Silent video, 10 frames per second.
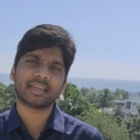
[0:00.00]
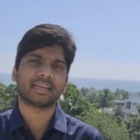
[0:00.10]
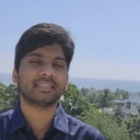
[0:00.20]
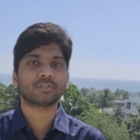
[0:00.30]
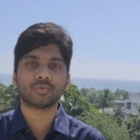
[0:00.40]
There
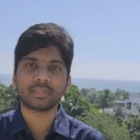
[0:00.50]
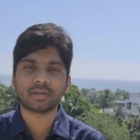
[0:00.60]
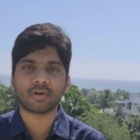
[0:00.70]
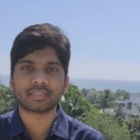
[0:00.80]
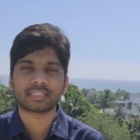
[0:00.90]
are just
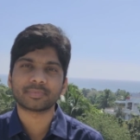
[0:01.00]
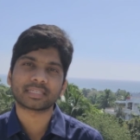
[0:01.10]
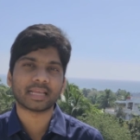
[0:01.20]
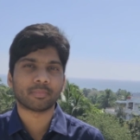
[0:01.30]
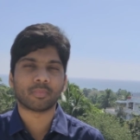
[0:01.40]
2-3
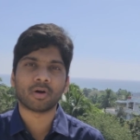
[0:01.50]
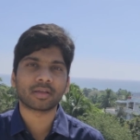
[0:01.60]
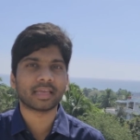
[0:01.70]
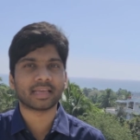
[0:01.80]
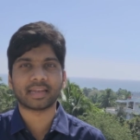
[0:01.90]
concepts like
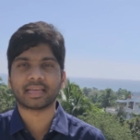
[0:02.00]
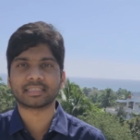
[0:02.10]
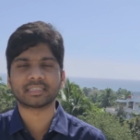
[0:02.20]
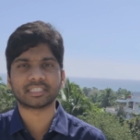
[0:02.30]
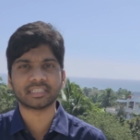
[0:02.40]
mocking and
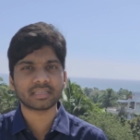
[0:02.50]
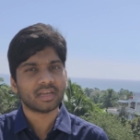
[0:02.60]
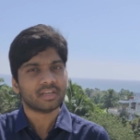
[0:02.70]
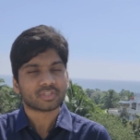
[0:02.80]
assertions.